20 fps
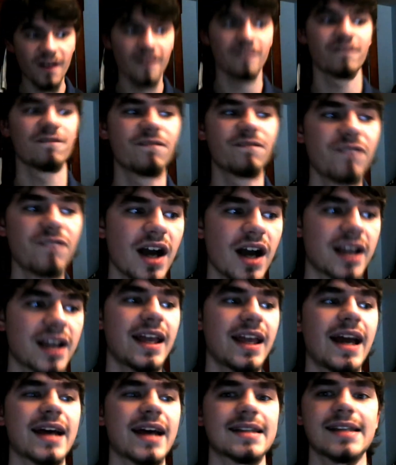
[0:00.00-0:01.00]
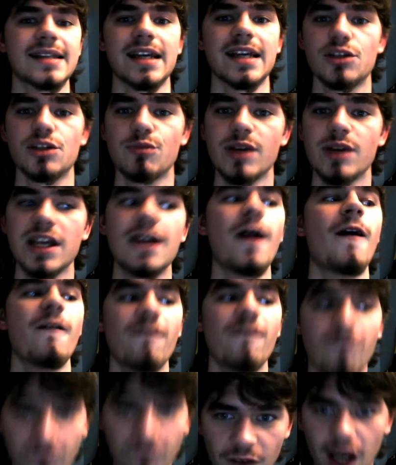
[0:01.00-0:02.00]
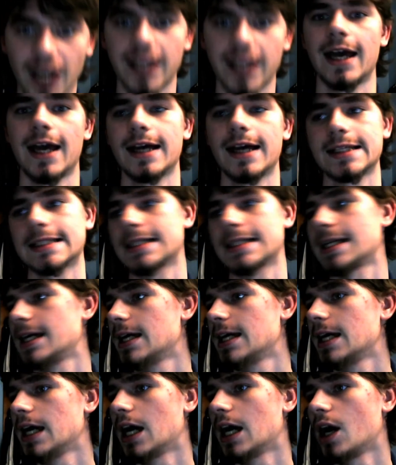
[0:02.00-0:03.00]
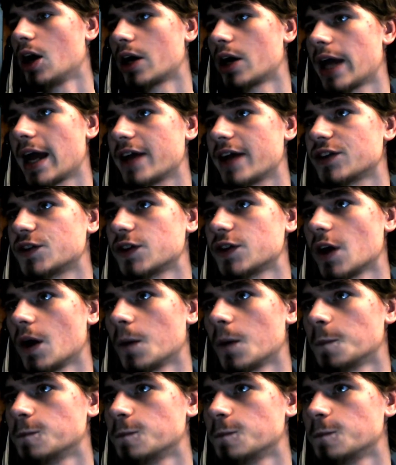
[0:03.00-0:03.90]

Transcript: Fuck yes, HP. Fuck yes. Okay, so